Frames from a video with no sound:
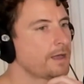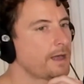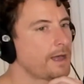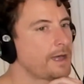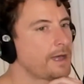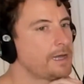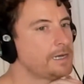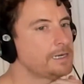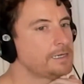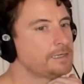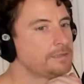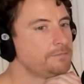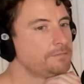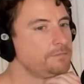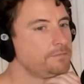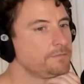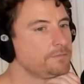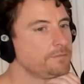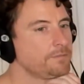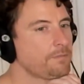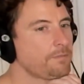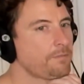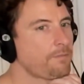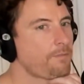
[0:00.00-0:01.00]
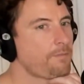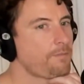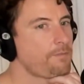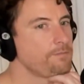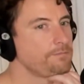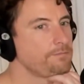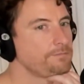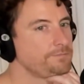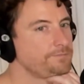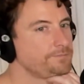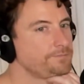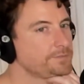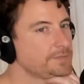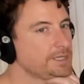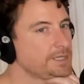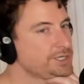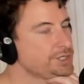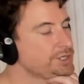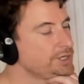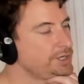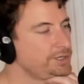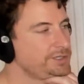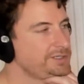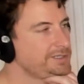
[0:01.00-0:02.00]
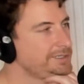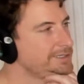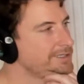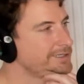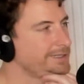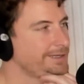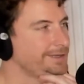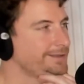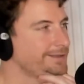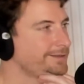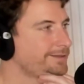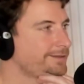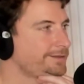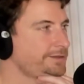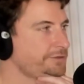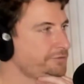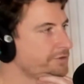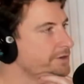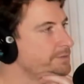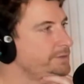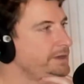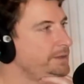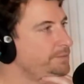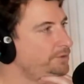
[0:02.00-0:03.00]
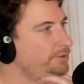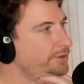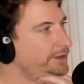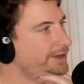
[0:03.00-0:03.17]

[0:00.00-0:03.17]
Right. The shows is like 3 people